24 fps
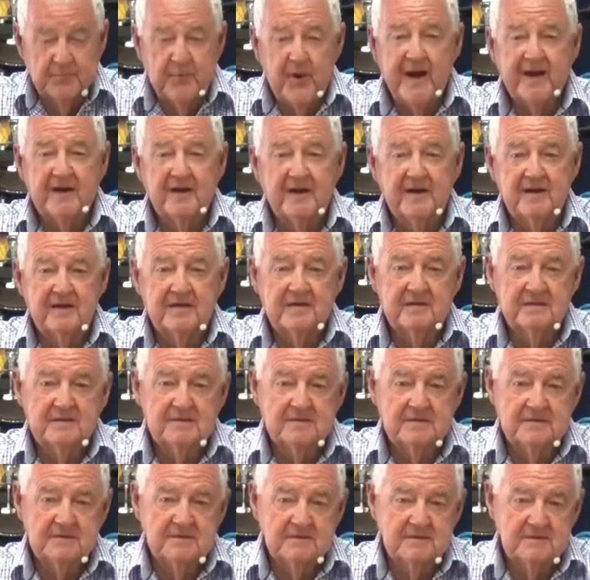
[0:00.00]
pregnant,
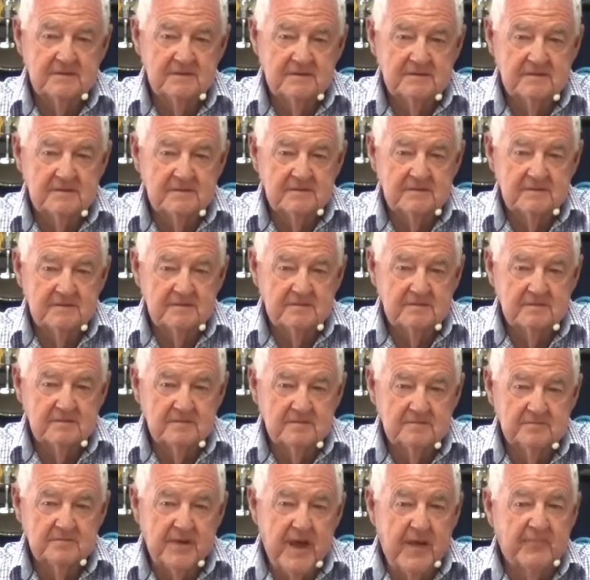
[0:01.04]

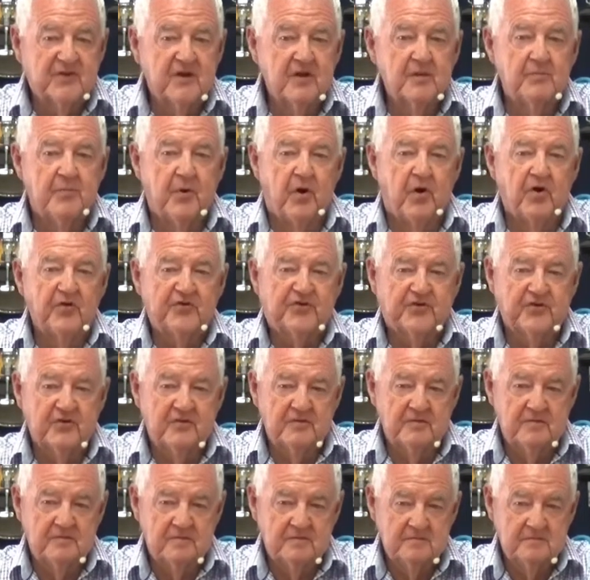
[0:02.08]
perhaps an
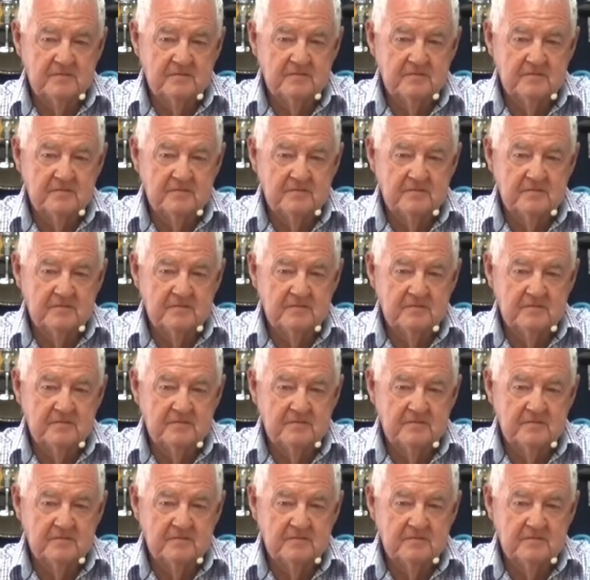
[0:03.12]
abortion,